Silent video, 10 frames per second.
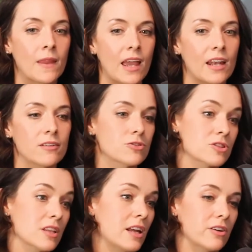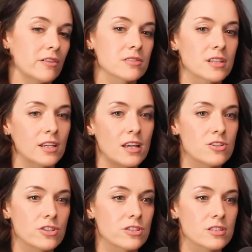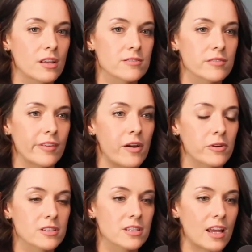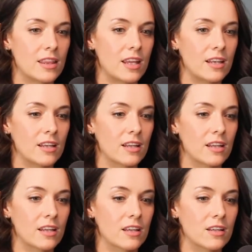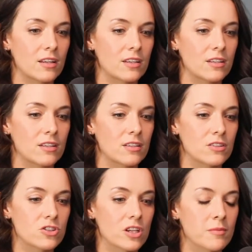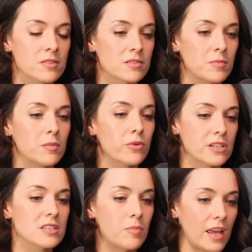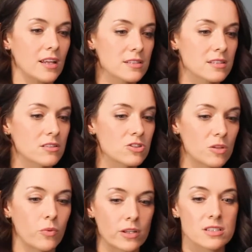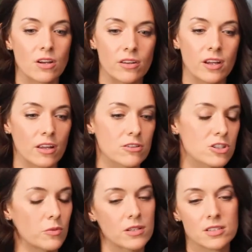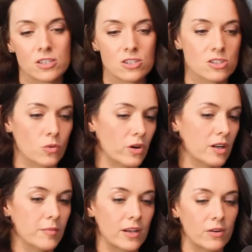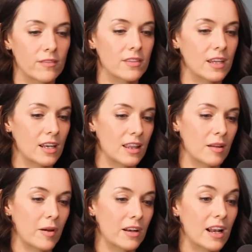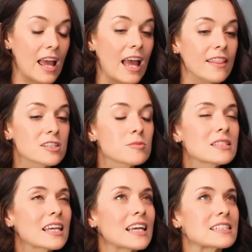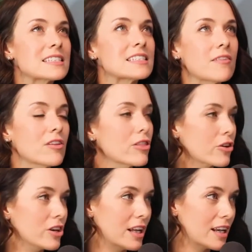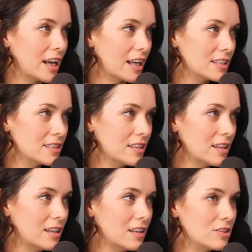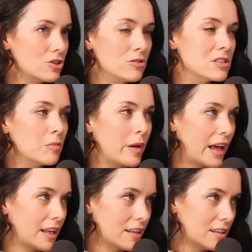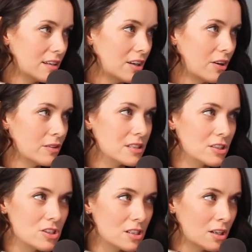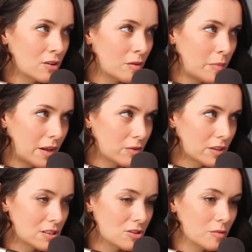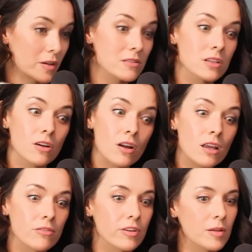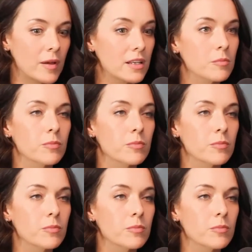And I just let her. I was like, yeah, she just loves the flowers. And then she comes up to me, brings the paints. She points to all the colors she wants. I just squirt them. I don't even think anything about it. And this was like at 7:30 at night. She goes to bed. You know, it's like she's going to go to bed really soon. But I was like, okay, you feel like painting?